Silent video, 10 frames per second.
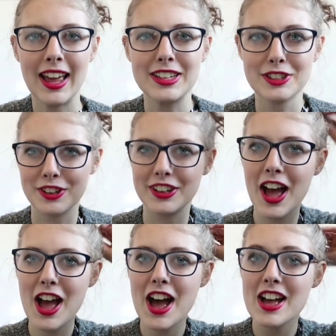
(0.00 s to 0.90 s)
later on.
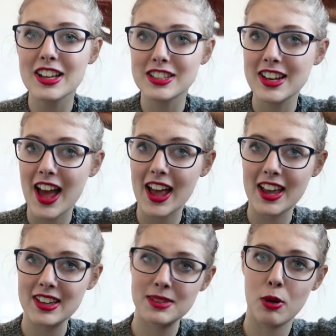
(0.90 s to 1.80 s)

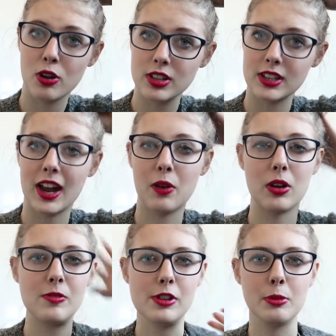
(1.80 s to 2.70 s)
Today it's Boxing Day
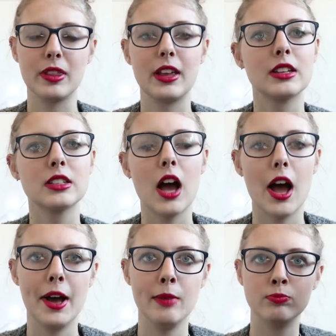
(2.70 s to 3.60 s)
when I'm filming this,
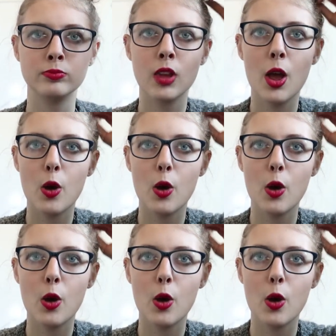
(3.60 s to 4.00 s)
um,